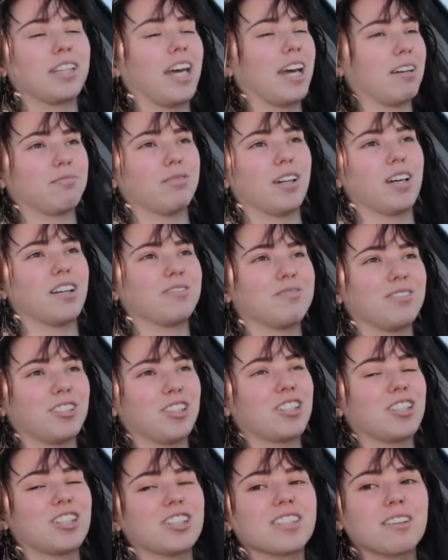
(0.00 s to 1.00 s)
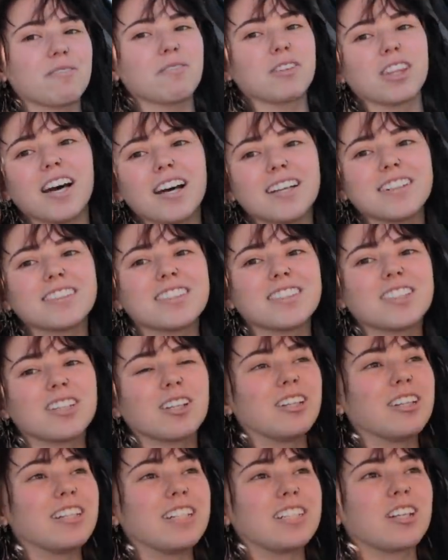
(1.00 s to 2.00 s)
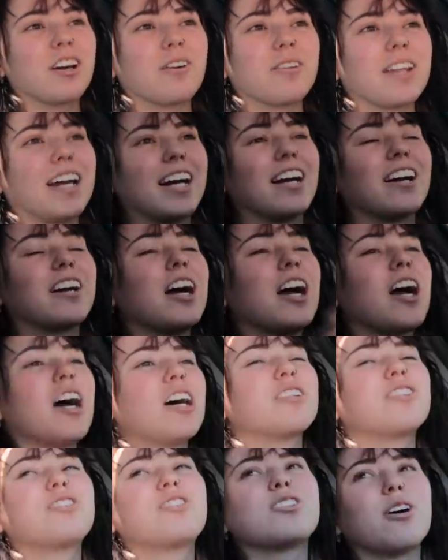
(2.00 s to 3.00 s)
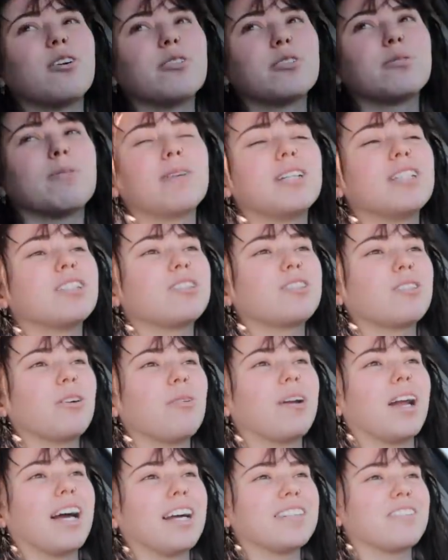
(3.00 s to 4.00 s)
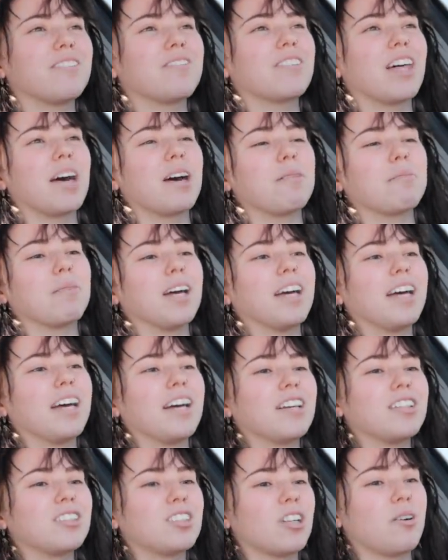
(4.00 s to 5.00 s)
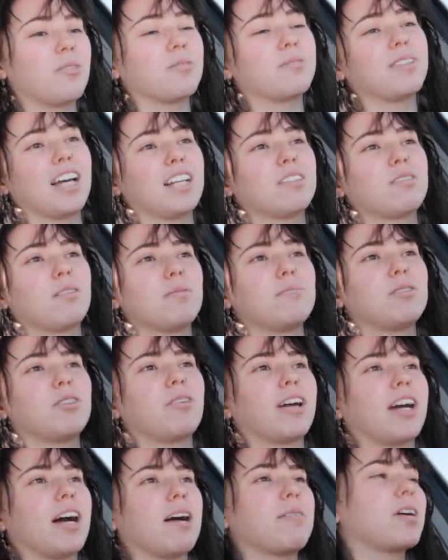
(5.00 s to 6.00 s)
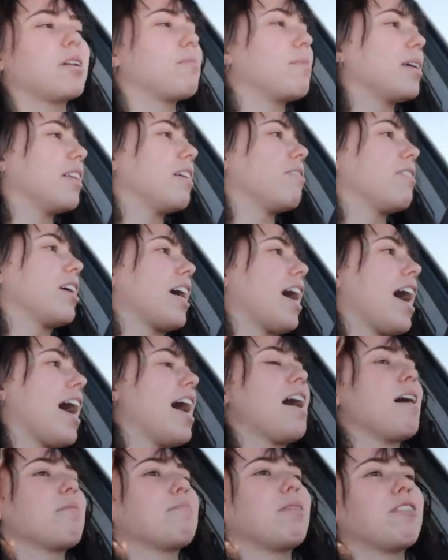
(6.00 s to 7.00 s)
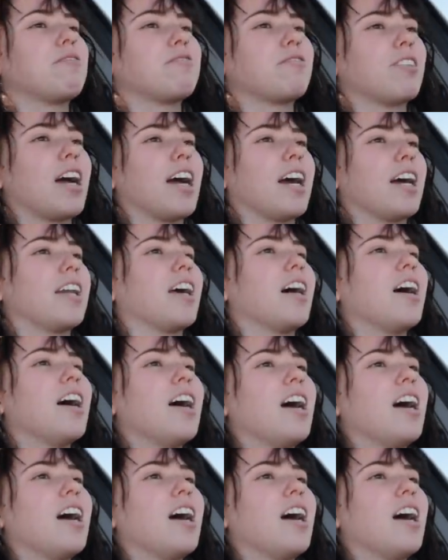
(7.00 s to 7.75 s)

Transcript: like, well, you can just live with us until you need to go there. So sweet, so nice of them. So that's what I'm doing. I'm gonna be living at my friend,